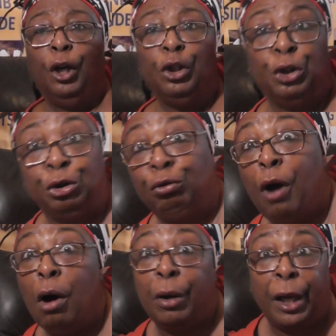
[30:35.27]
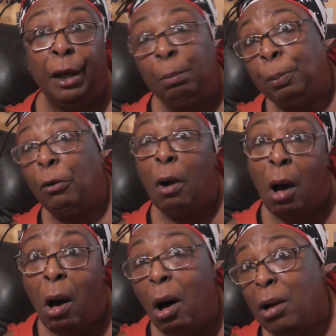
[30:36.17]
drunken
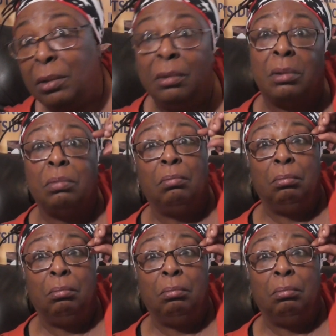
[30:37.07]
prawns.